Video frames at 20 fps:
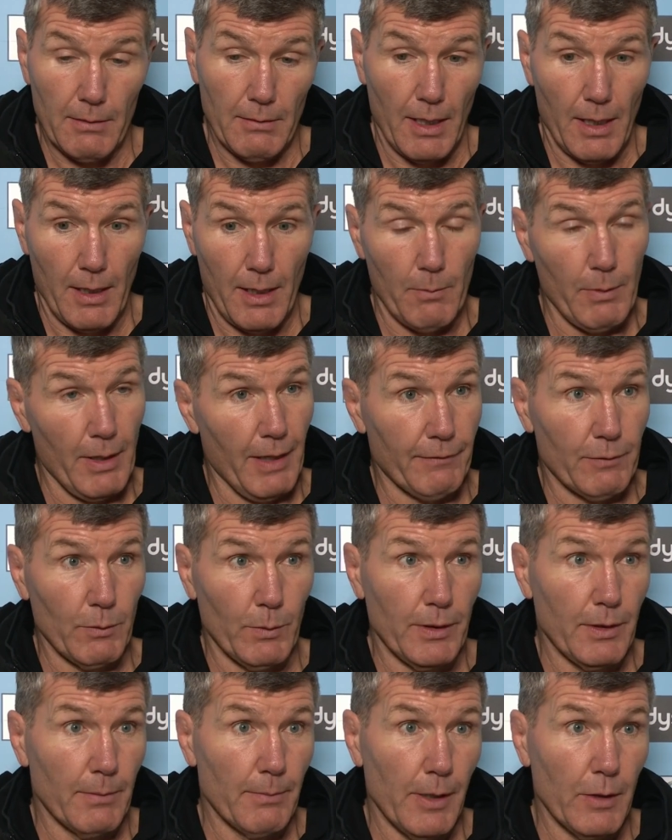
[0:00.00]
And we have to
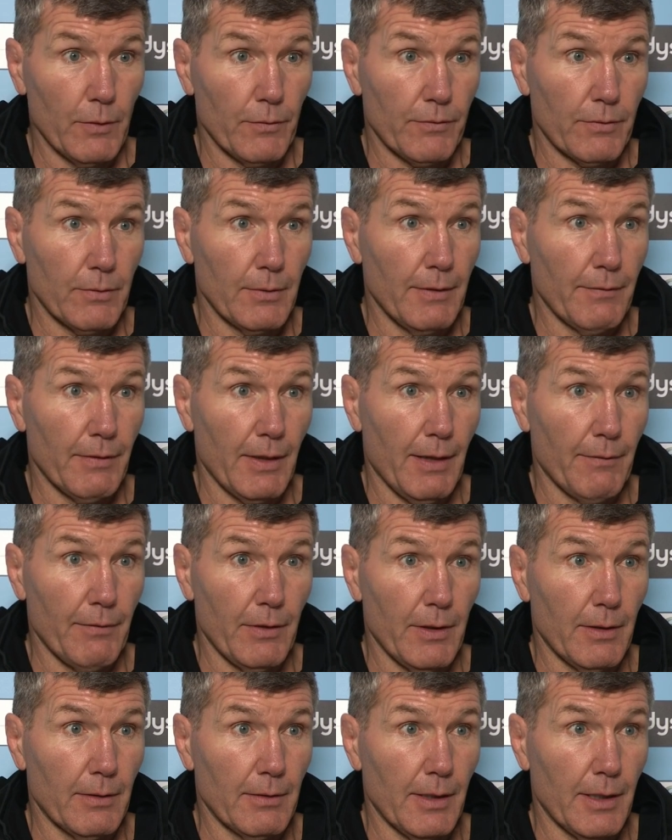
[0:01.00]
win them both to even have
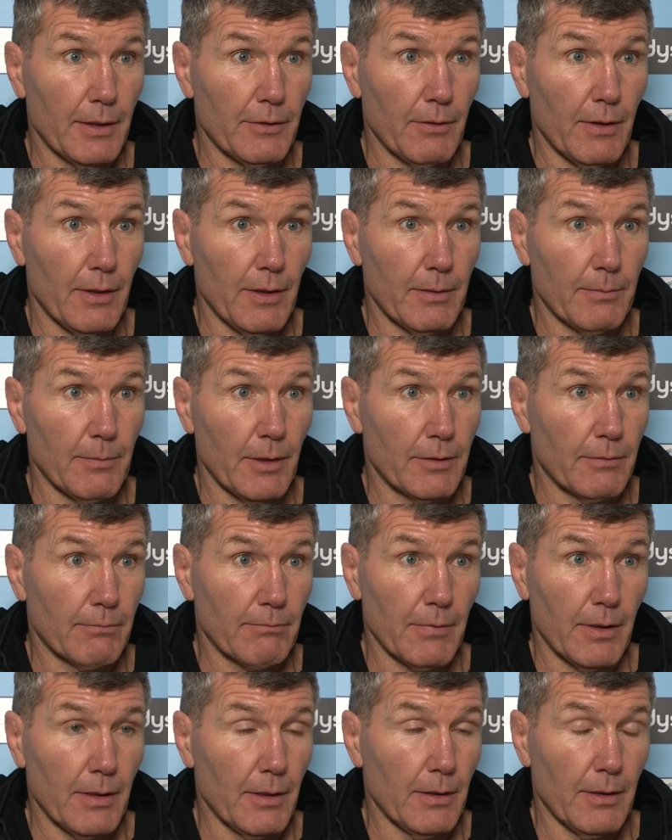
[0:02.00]

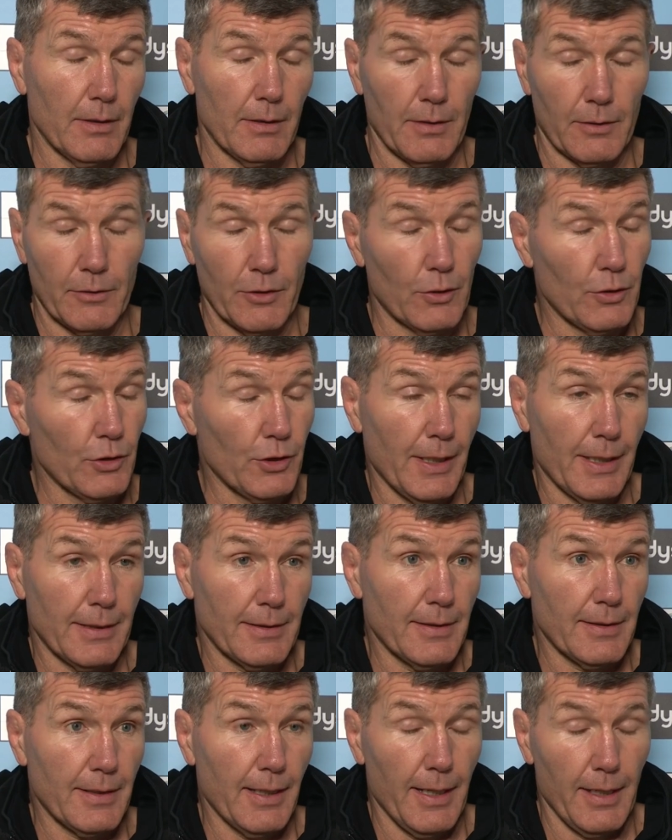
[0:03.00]
a dog's
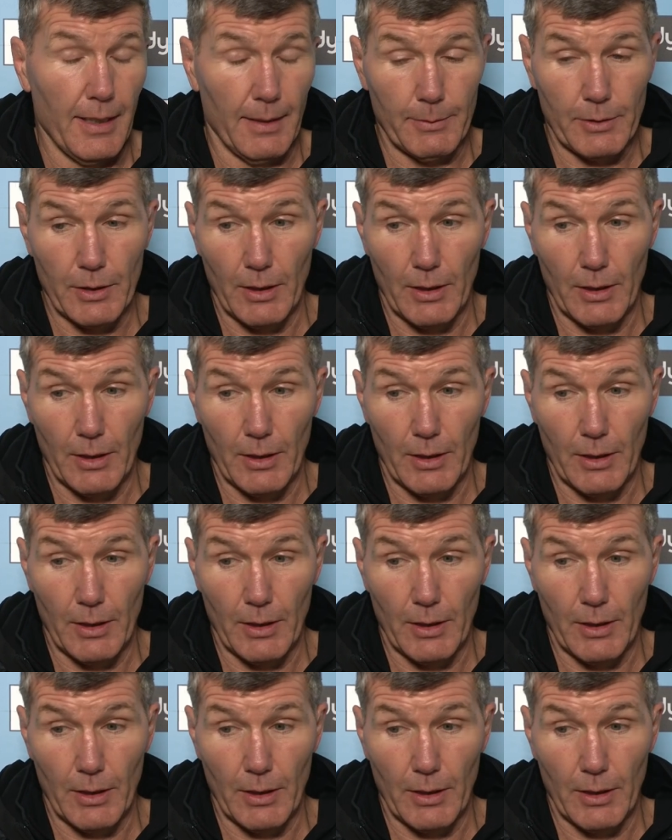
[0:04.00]
chance of staying up.